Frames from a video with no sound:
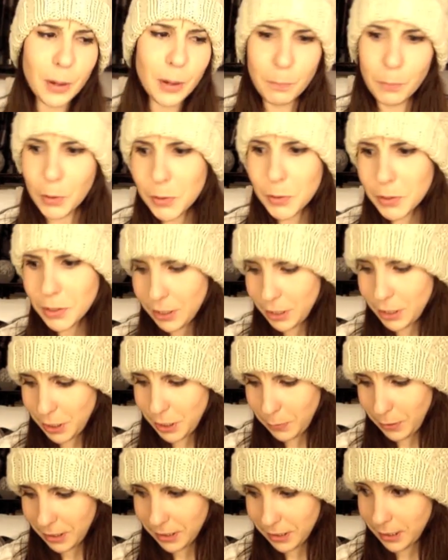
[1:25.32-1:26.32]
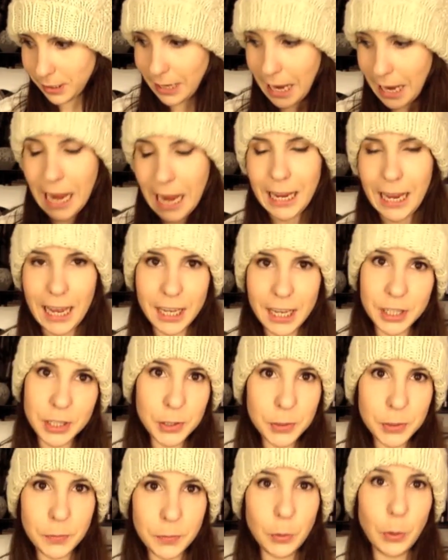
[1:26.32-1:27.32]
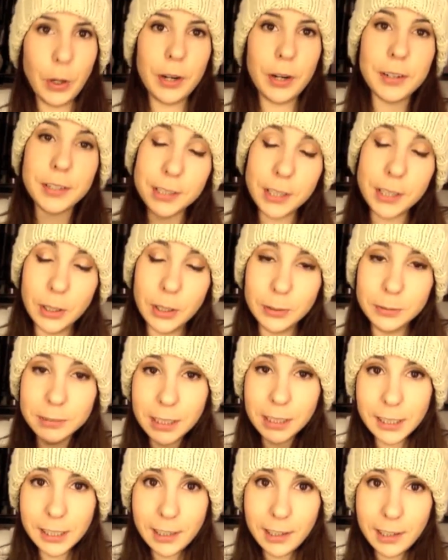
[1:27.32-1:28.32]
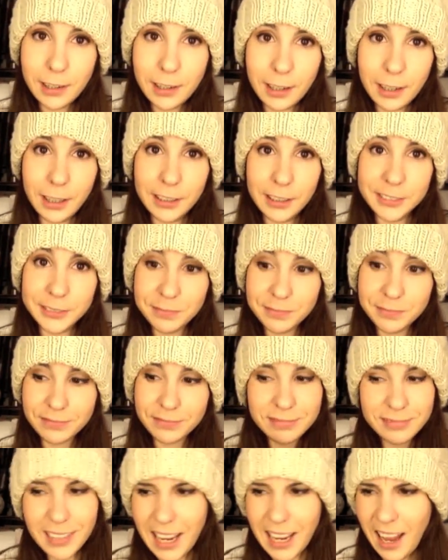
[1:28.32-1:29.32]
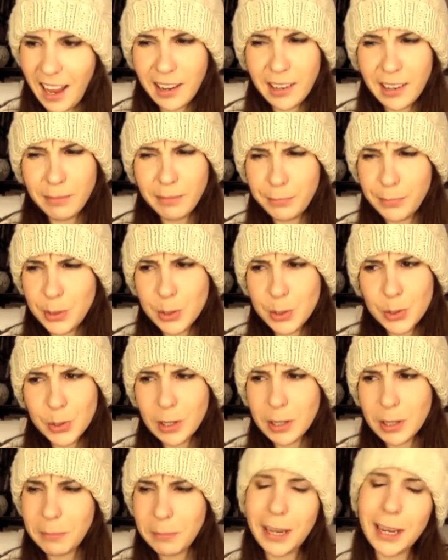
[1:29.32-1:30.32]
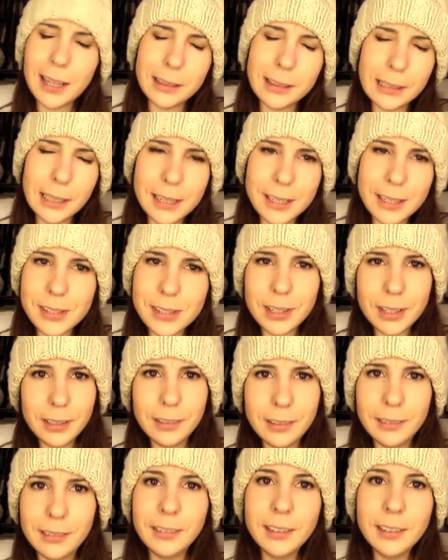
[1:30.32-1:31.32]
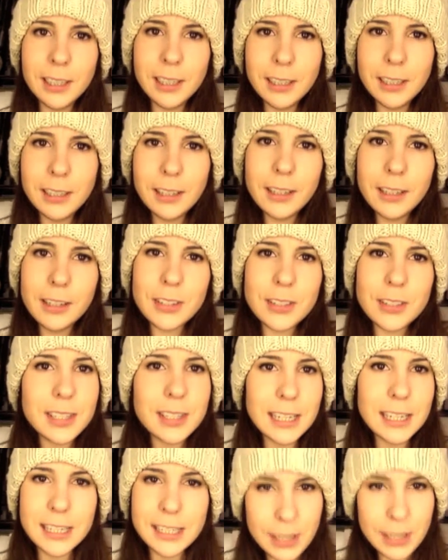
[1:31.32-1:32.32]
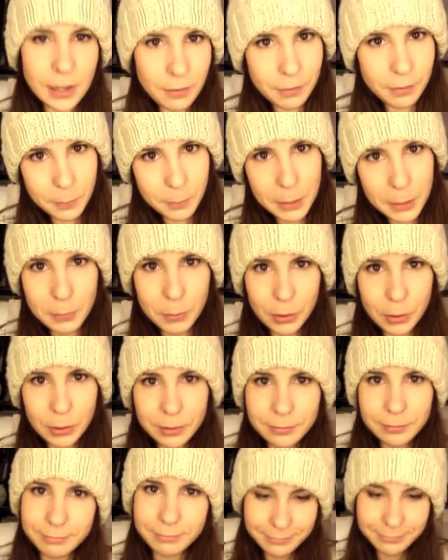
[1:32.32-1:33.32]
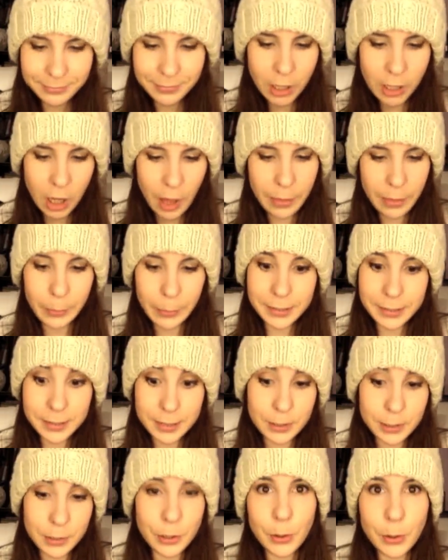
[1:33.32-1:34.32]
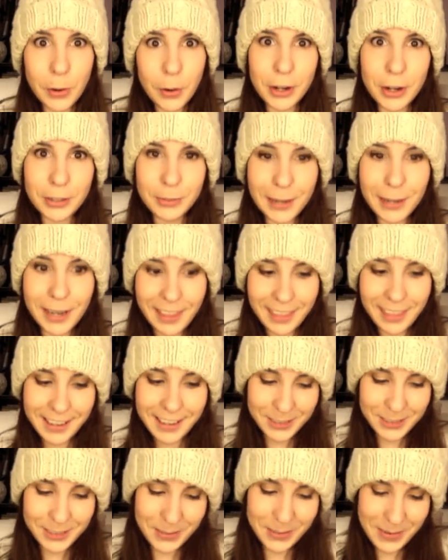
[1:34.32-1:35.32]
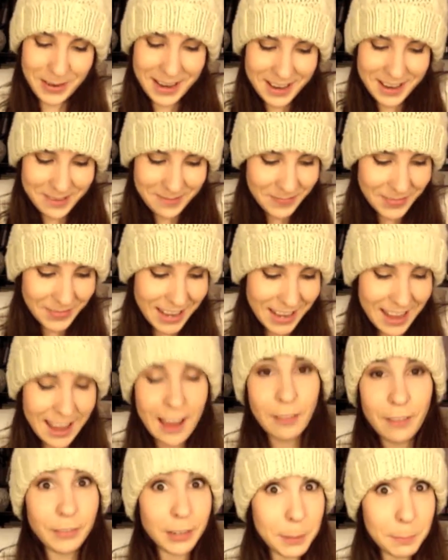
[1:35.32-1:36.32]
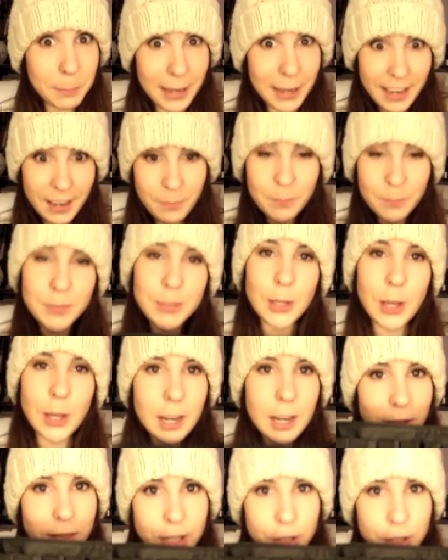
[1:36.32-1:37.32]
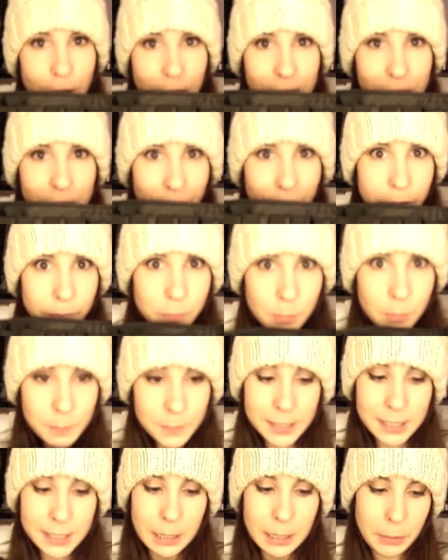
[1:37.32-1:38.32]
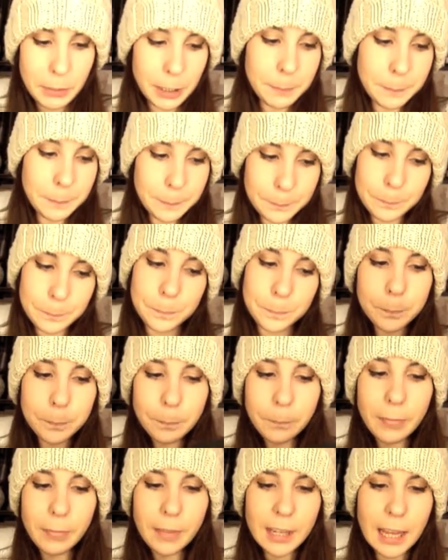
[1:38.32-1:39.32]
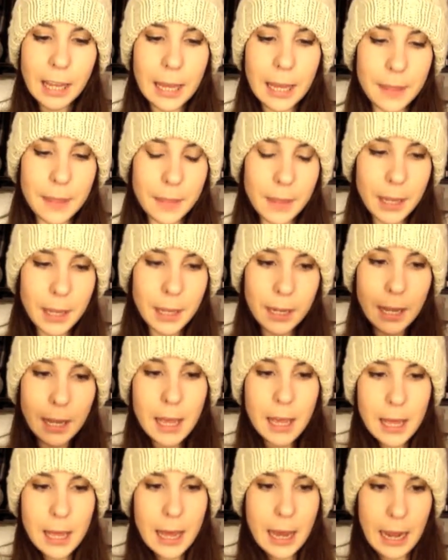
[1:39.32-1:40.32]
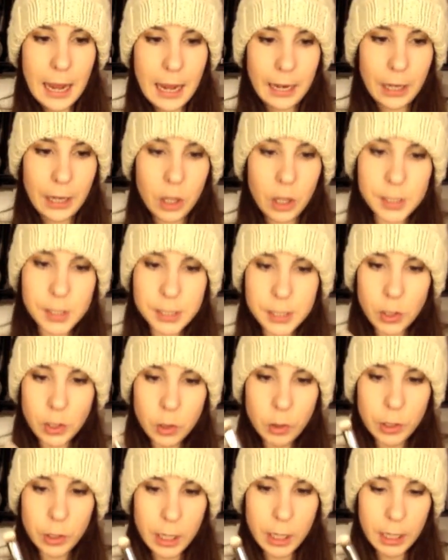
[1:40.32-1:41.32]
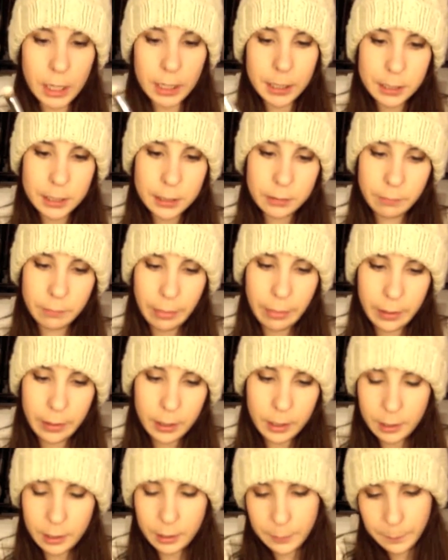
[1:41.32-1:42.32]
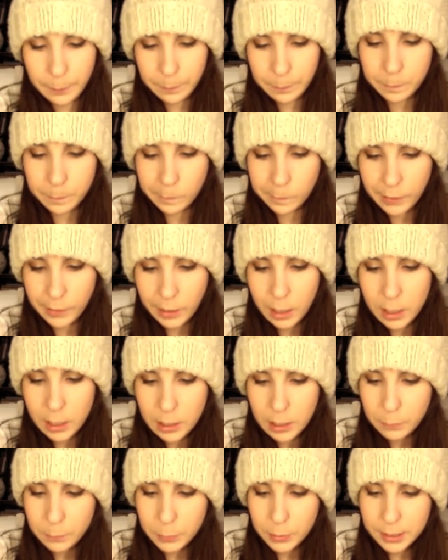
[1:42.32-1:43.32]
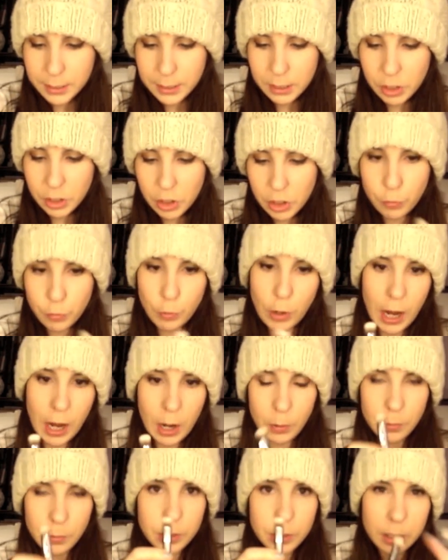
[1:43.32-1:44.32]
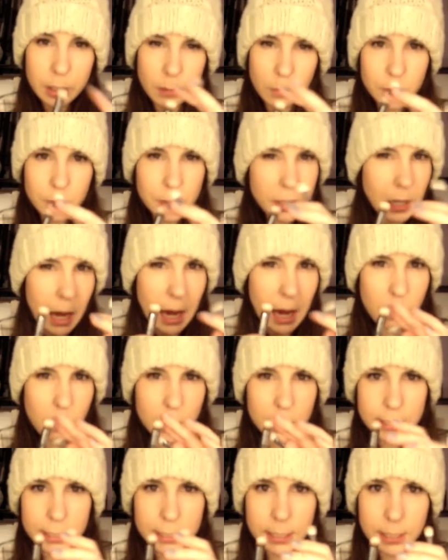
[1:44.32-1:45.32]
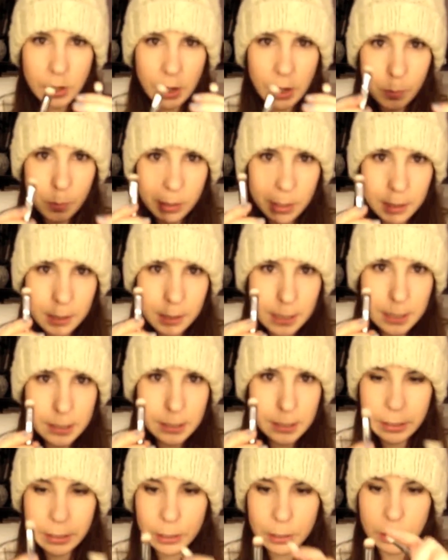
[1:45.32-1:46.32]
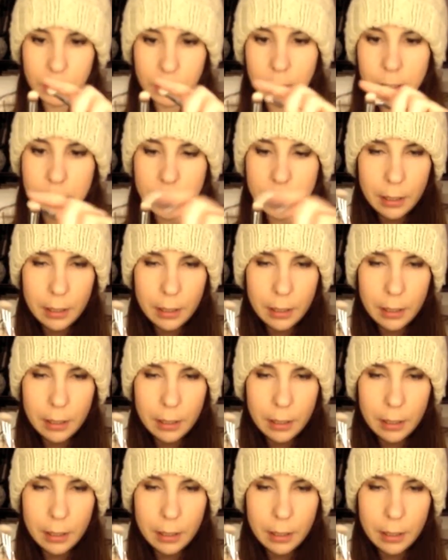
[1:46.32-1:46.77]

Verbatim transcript: Most of these presents I asked for, so um, yeah, I usually make a list and because it's easier for people. Otherwise, it's so hard to buy things for me. Very picky. So I got the giant shape from Sigma. And then I also got the precision round, which I wanted to try one of these little